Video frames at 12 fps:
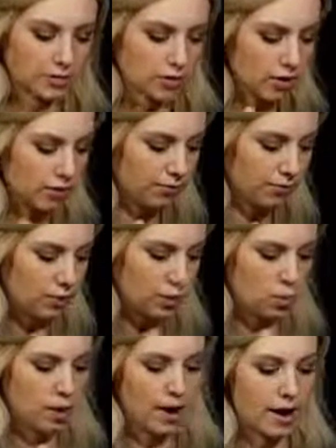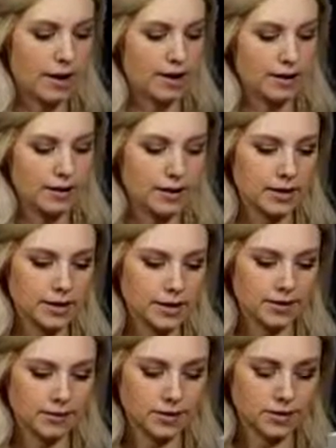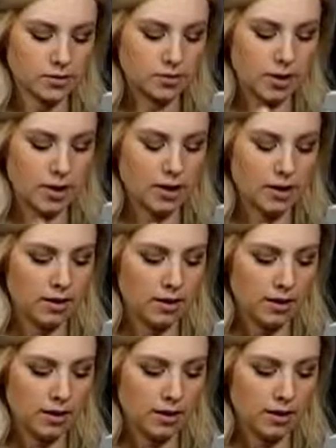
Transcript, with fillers: Solve for y, give it to me